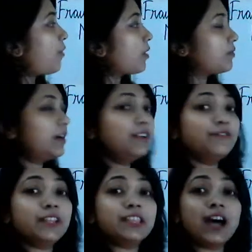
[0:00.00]
forward
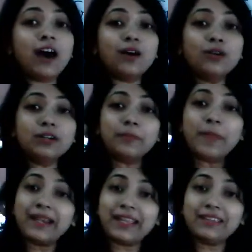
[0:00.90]
without
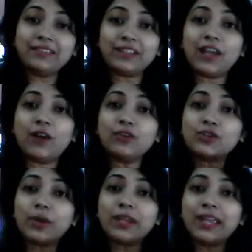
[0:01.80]
bending, without
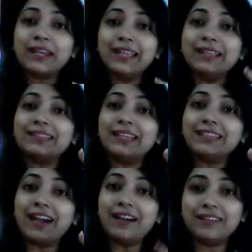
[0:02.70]
showing any
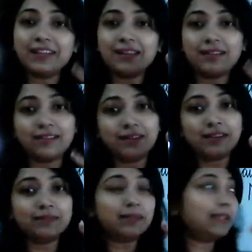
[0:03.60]

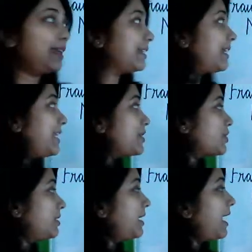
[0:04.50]
theta
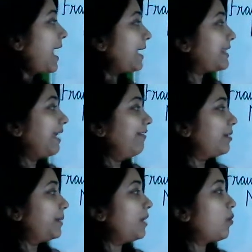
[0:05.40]
inclination, and they
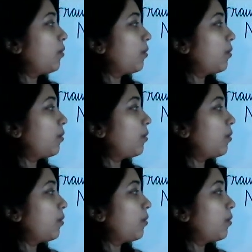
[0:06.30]
will be